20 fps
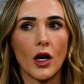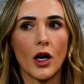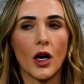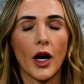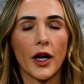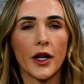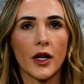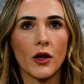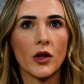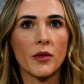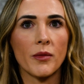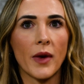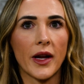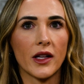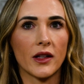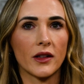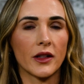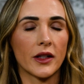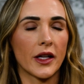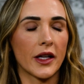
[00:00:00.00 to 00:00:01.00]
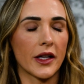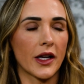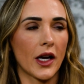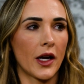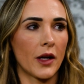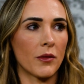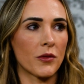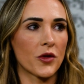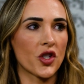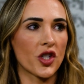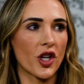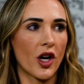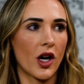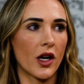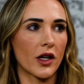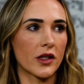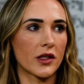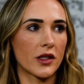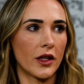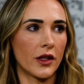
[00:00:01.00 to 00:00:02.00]
I know in my clinic, I'm
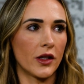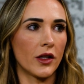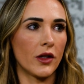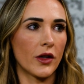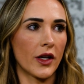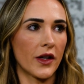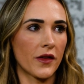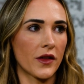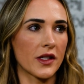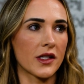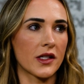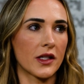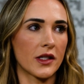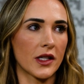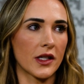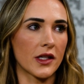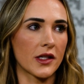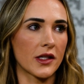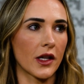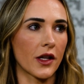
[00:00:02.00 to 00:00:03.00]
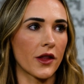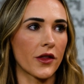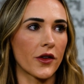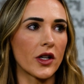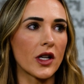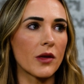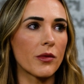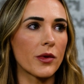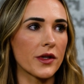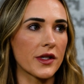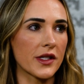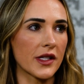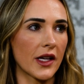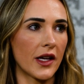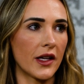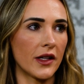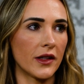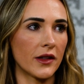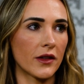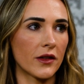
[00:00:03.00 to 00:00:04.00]
shocked, and you hit the statistic,
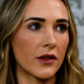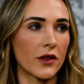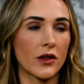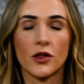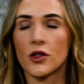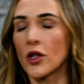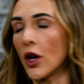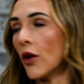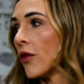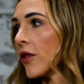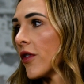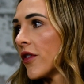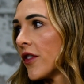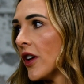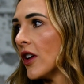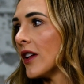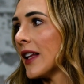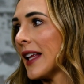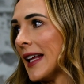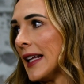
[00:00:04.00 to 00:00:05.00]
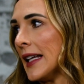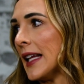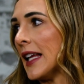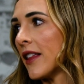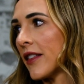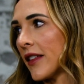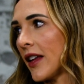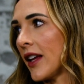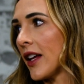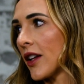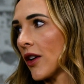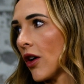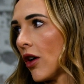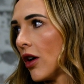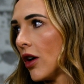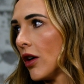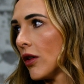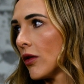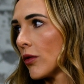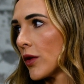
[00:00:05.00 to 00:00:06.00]
30% don't feel anything at
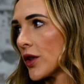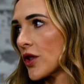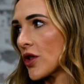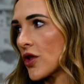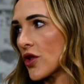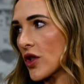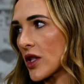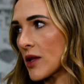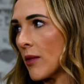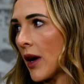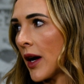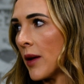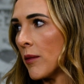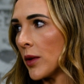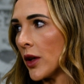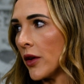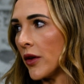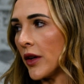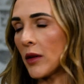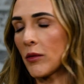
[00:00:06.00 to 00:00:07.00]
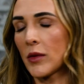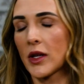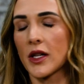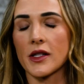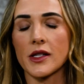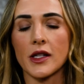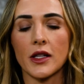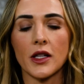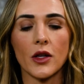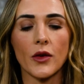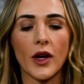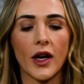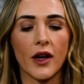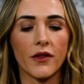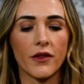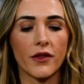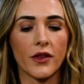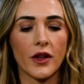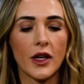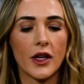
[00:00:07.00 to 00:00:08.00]
all, which is just mind-blowing, because then you
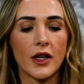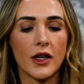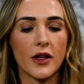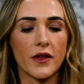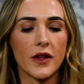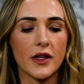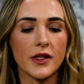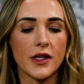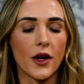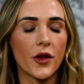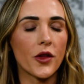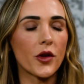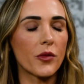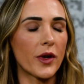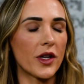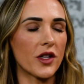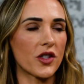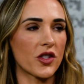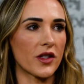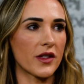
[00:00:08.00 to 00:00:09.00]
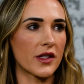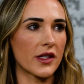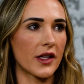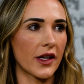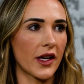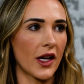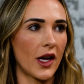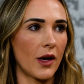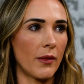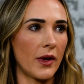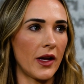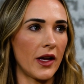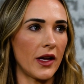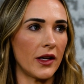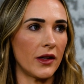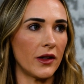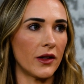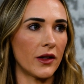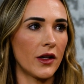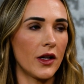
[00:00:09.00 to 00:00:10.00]
have these other patients that come
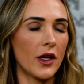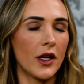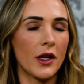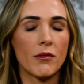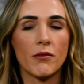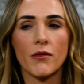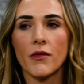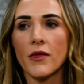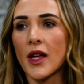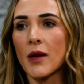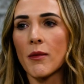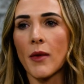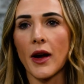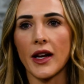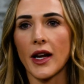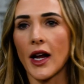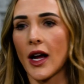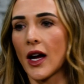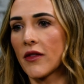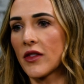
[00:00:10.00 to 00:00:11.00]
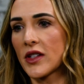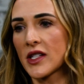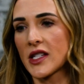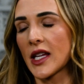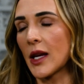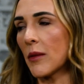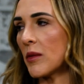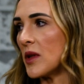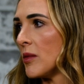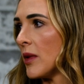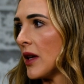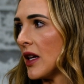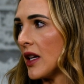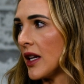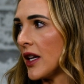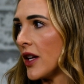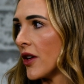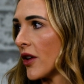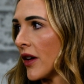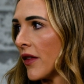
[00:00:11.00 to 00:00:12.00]
in, they might have a skipped beat
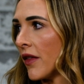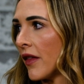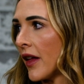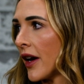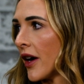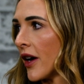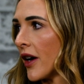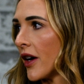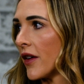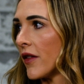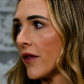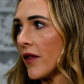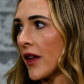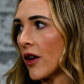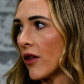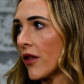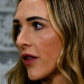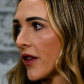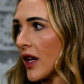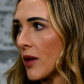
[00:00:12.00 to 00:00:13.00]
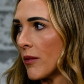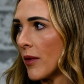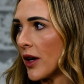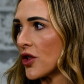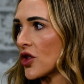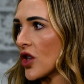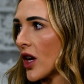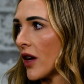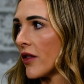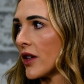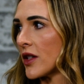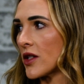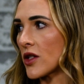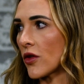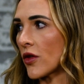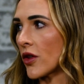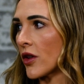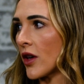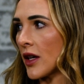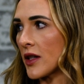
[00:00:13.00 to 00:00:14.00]
here and there. They don't think much of it, so
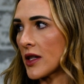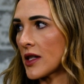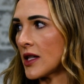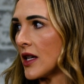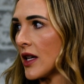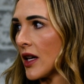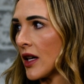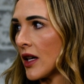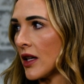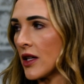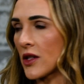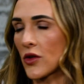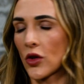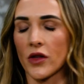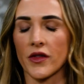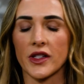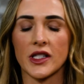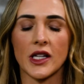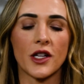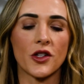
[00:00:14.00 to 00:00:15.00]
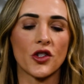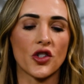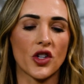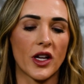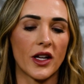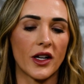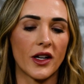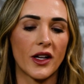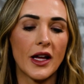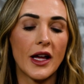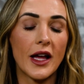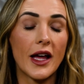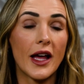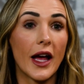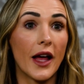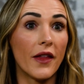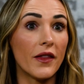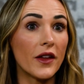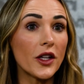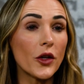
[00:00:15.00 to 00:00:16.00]
they're not seeking any sort of attention.
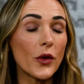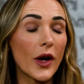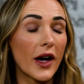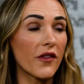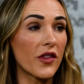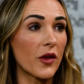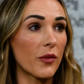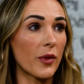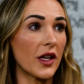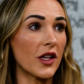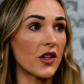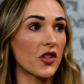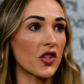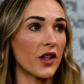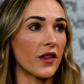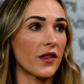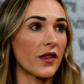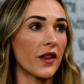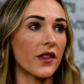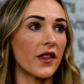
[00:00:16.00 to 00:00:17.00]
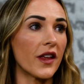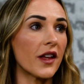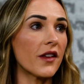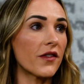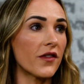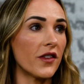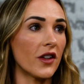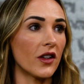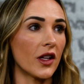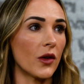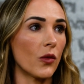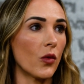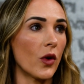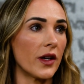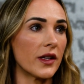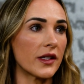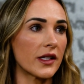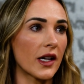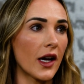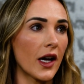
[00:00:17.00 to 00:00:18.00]
And then you have the patient that they feel at
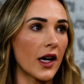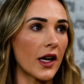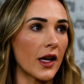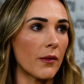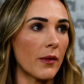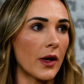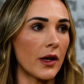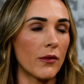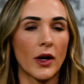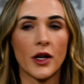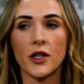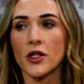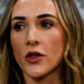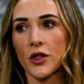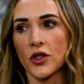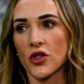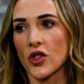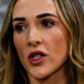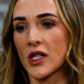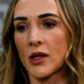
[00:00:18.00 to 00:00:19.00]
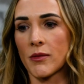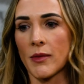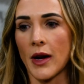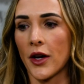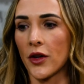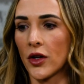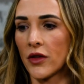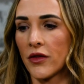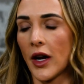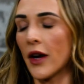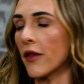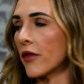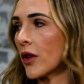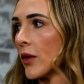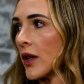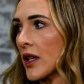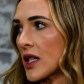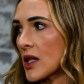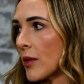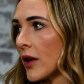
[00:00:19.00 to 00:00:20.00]
one time, and mind you, it's just a matter of
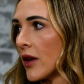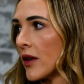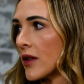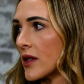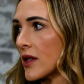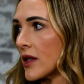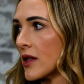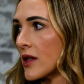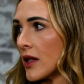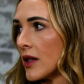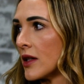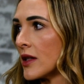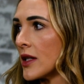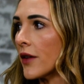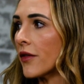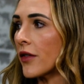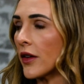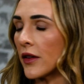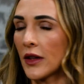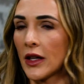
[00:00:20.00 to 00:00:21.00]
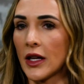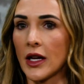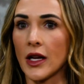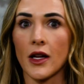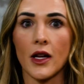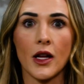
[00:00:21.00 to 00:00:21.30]
everyone experiences it differently,